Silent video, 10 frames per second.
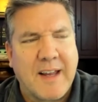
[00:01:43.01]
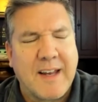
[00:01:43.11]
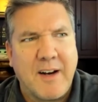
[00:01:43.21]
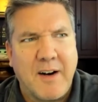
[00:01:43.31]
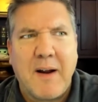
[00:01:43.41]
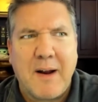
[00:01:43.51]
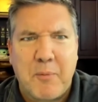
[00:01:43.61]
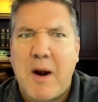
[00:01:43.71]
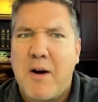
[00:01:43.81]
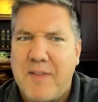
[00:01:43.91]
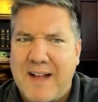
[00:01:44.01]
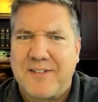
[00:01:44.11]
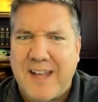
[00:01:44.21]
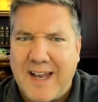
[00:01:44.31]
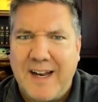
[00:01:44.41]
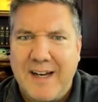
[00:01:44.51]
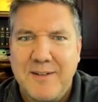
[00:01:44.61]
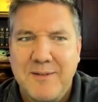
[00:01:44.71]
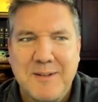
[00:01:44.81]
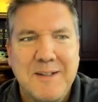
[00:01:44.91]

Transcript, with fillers: Like, you know how rare that's getting.